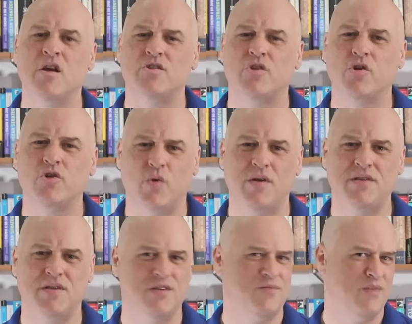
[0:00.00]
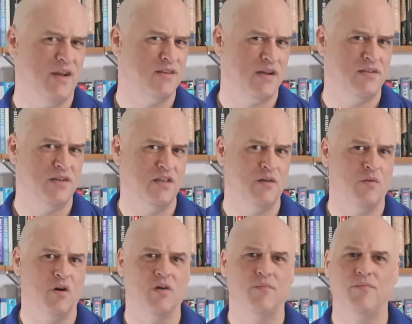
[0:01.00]
So your choices, as I see them,
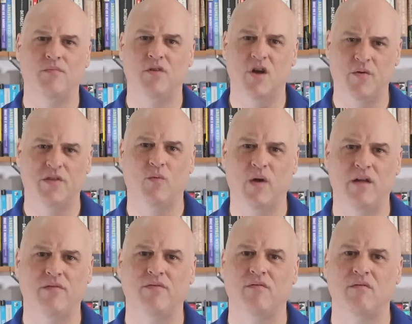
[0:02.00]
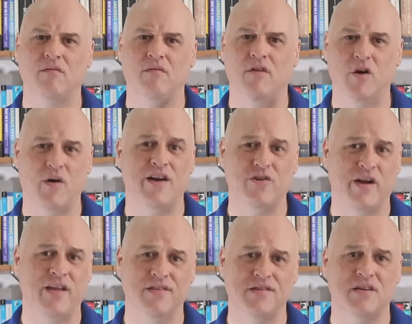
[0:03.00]
are go with the wave, go hide your
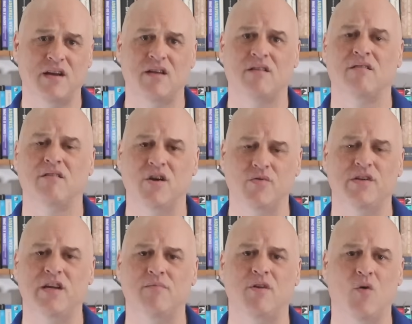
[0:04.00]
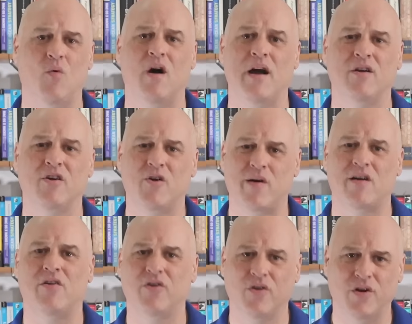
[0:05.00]
head in the sand, go deep, go wide, or go out
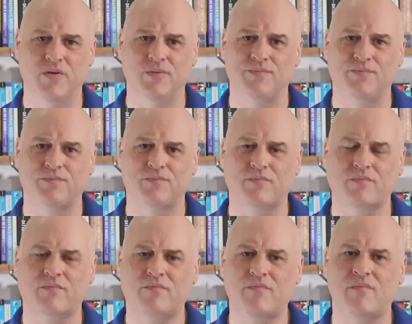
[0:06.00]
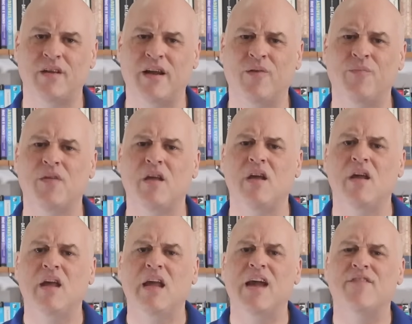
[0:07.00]
on your own. Now,
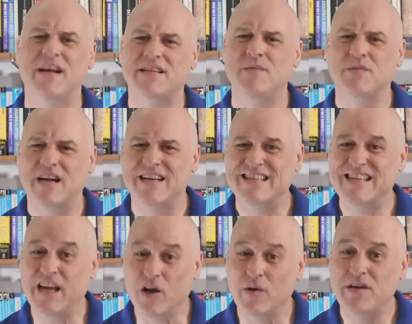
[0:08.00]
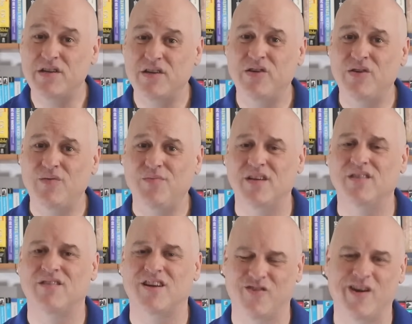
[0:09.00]
if that seems kind of scary to you, then
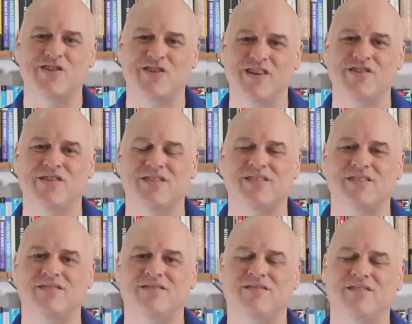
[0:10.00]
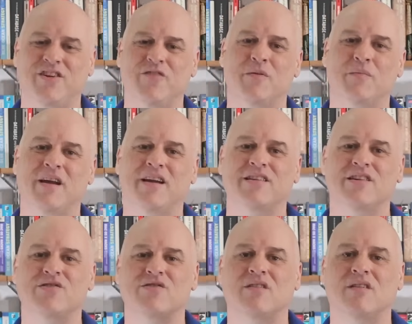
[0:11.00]
congratulations, you've been paying
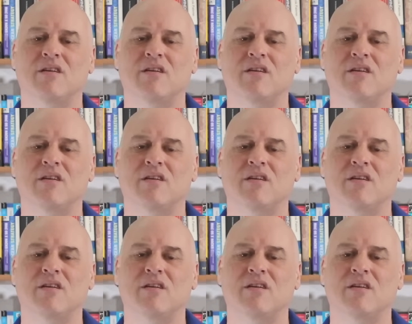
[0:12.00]
attention.